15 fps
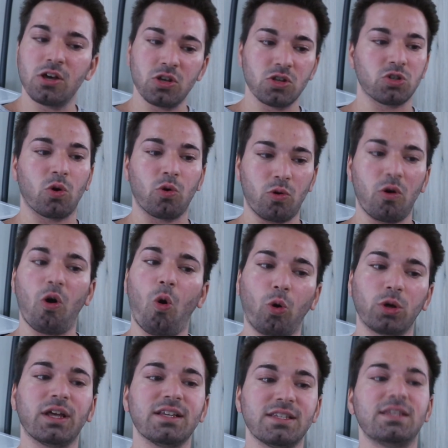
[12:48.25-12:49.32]
So
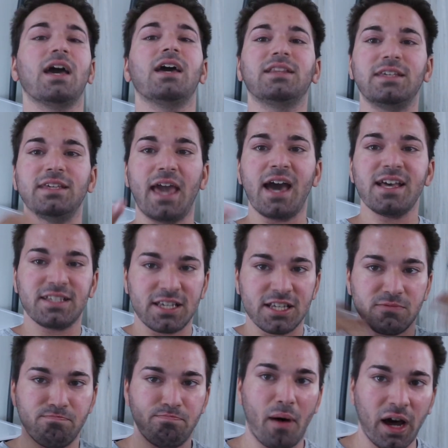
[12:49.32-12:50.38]
Oda said yes,
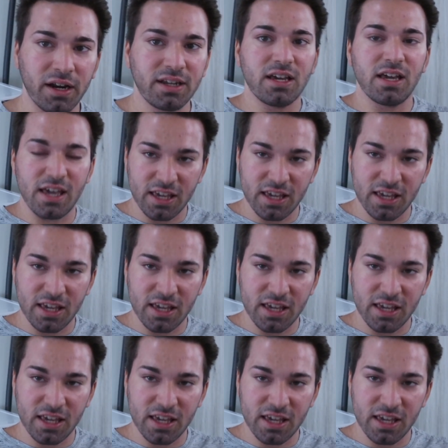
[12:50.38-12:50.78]
his body,